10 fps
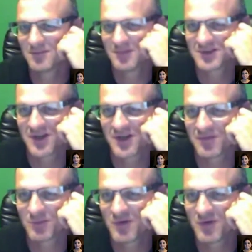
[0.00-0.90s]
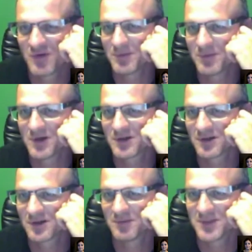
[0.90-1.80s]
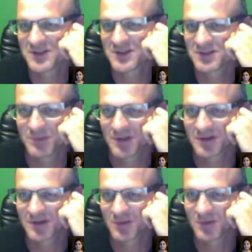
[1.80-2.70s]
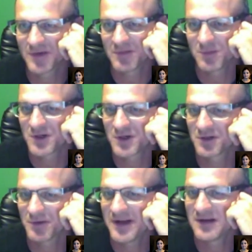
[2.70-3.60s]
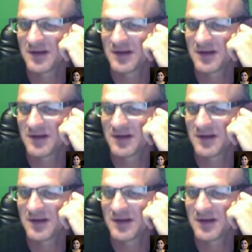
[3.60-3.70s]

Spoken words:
self-improvement book or a business book or whatever book you're reading.